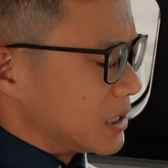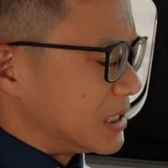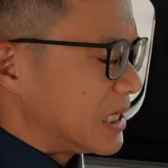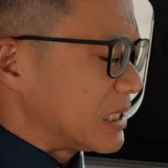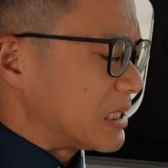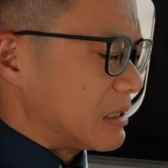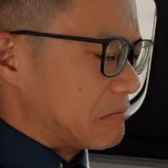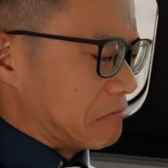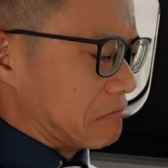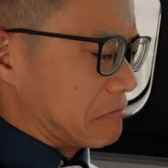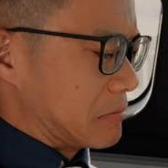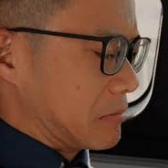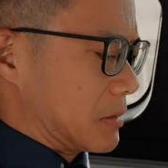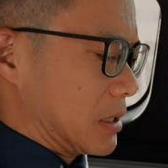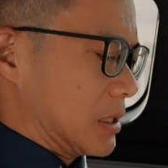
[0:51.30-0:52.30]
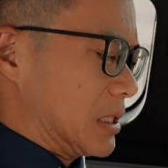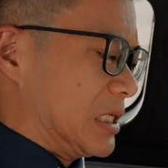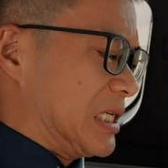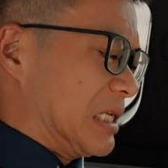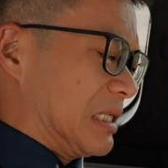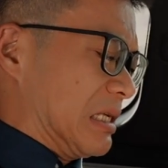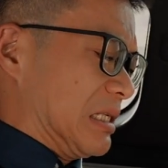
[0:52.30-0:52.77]
Just,
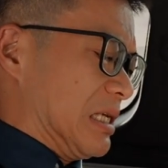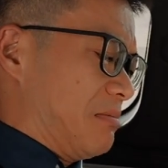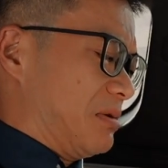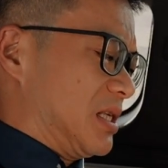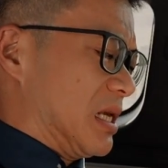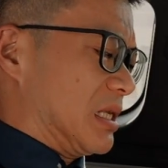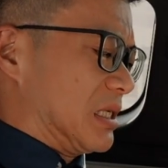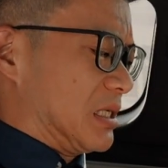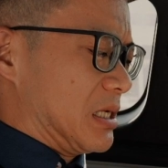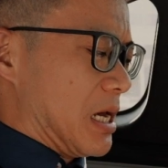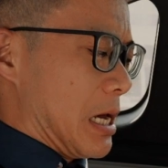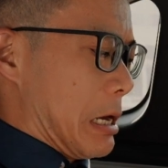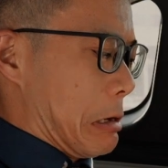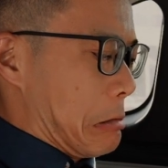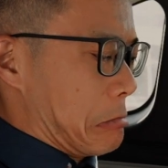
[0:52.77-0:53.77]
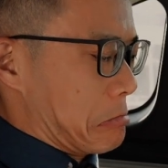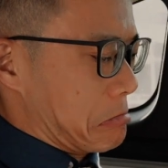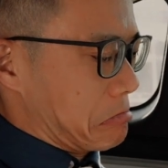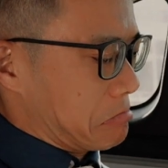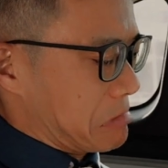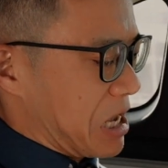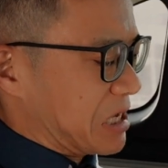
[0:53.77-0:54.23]
just seems it's uh,
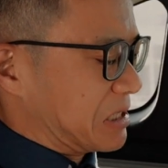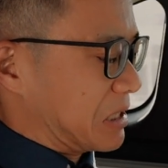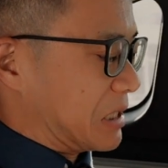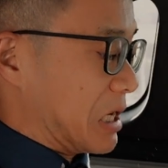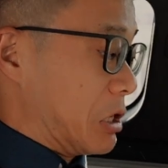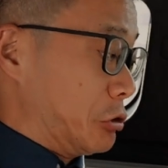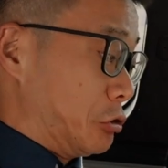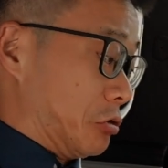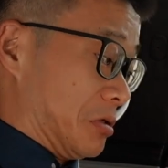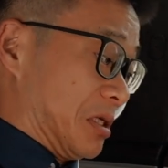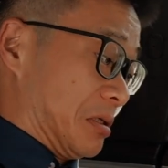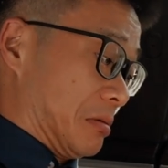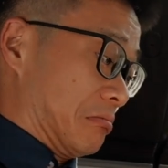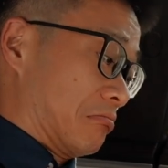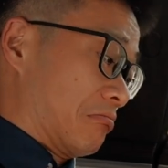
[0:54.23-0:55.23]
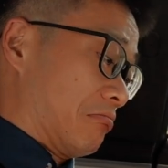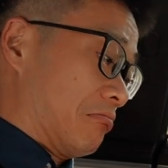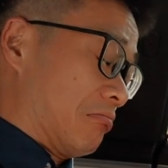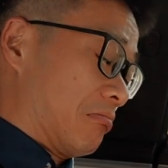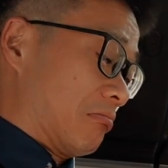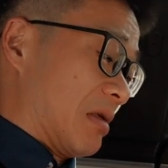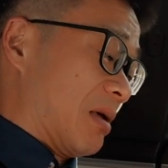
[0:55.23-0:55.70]
it's uh, delicious.
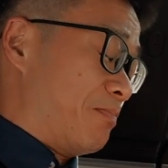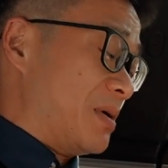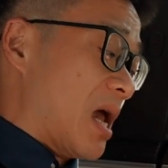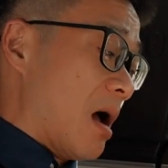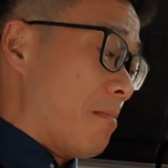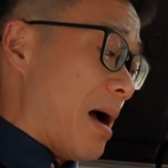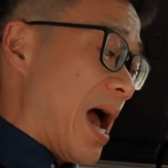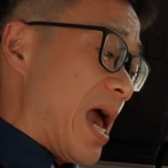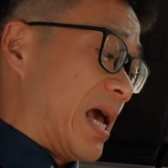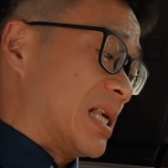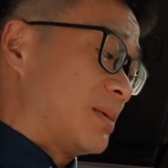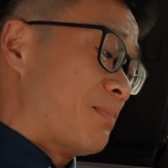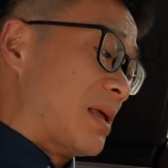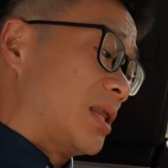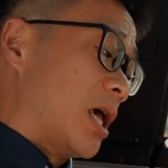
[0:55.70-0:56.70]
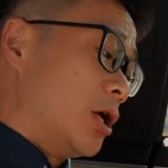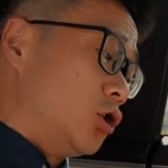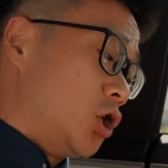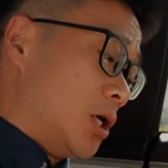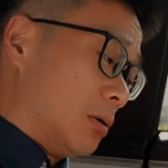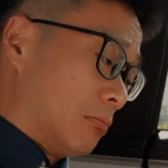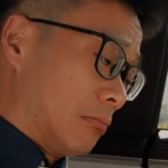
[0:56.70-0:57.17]
The beyond my
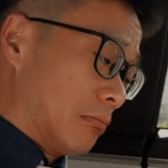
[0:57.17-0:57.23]
expectation.